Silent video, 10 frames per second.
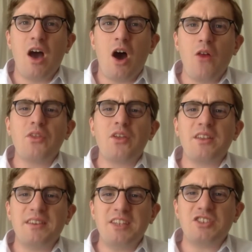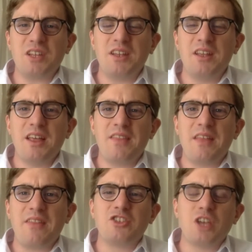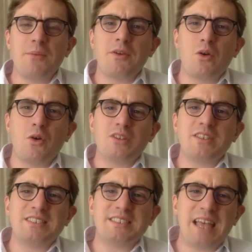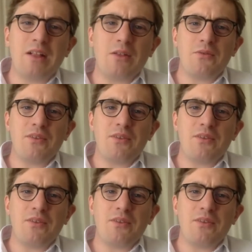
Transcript: on the condition that the German court itself